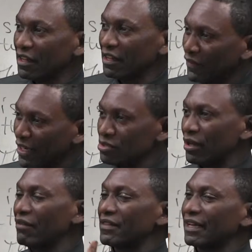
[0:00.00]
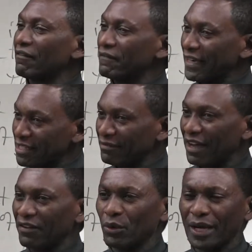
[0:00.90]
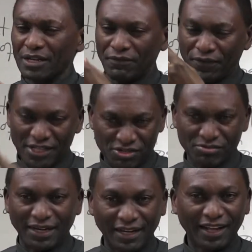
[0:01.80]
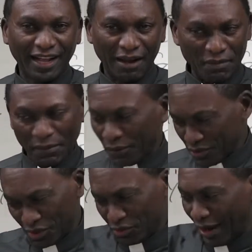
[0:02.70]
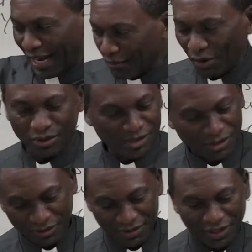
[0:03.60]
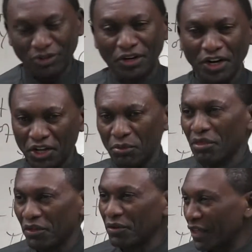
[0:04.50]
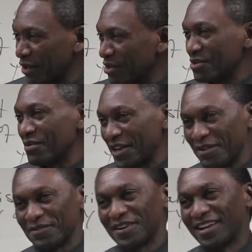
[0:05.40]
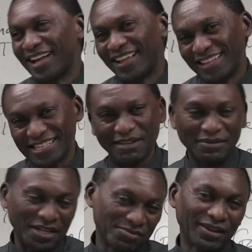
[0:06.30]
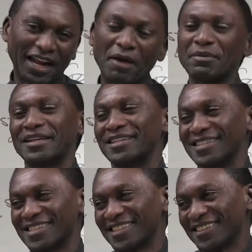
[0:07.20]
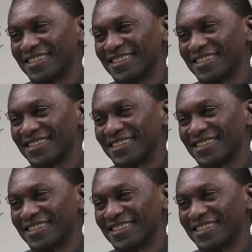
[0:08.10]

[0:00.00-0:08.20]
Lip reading: it's difficult to give that affective love and get frustrated, and people resort to animals, you know. They don't argue with you, they don't do whatever. That's sometimes what happens.